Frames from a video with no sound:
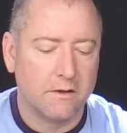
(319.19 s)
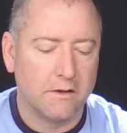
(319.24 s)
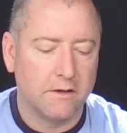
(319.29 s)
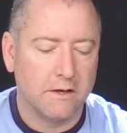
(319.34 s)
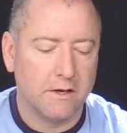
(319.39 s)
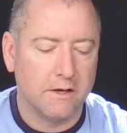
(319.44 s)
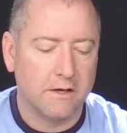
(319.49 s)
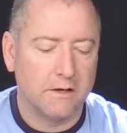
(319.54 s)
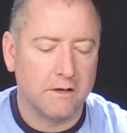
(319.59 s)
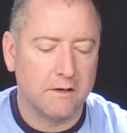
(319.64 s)

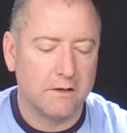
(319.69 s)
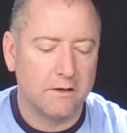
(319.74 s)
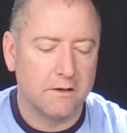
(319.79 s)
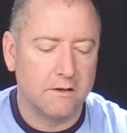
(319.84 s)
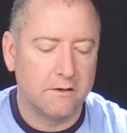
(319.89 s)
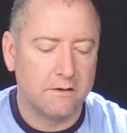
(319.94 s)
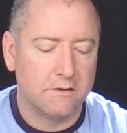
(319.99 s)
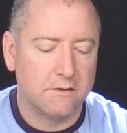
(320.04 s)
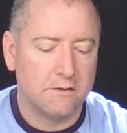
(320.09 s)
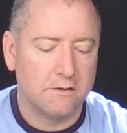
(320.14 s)
like
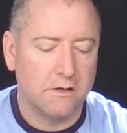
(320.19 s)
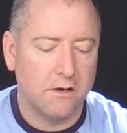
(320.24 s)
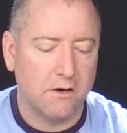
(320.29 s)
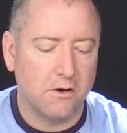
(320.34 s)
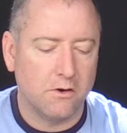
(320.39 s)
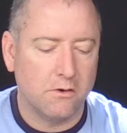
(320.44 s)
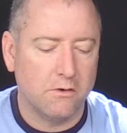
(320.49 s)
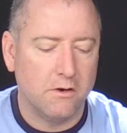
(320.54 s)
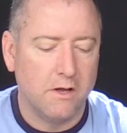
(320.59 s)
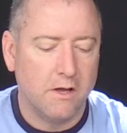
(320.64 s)

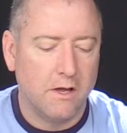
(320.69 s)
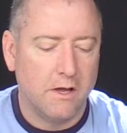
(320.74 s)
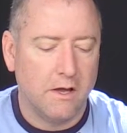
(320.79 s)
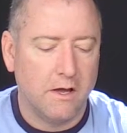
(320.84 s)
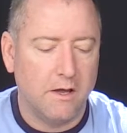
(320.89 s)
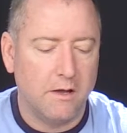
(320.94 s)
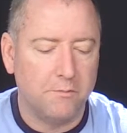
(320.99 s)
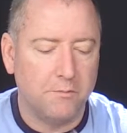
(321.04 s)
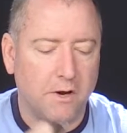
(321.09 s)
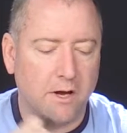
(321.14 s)
so.
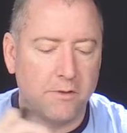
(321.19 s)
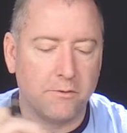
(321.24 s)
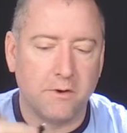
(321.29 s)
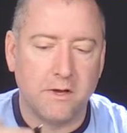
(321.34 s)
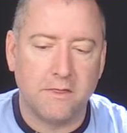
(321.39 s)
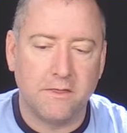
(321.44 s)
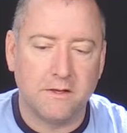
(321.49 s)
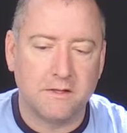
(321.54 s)
And by the way,